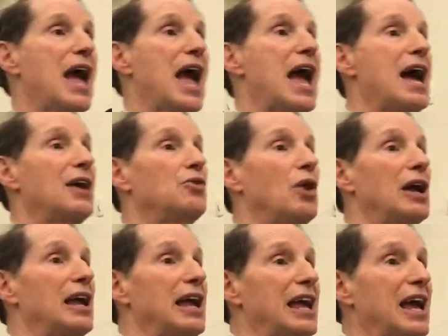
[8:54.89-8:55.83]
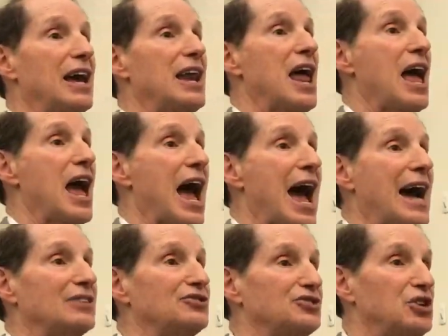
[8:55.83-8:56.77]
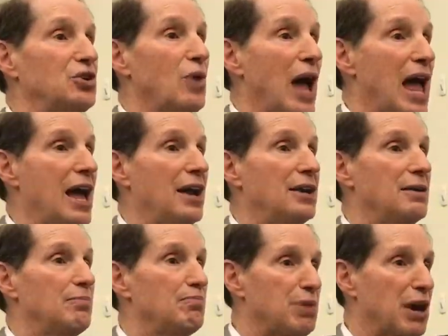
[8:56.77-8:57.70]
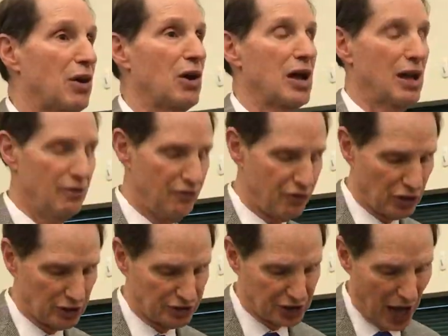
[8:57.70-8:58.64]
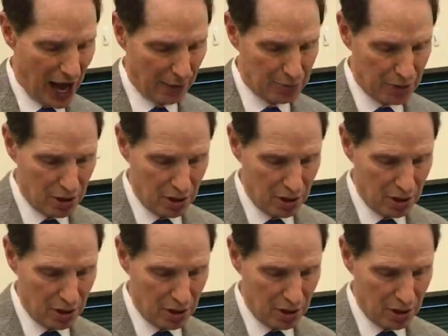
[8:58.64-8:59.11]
and it has to end. Period, full stop.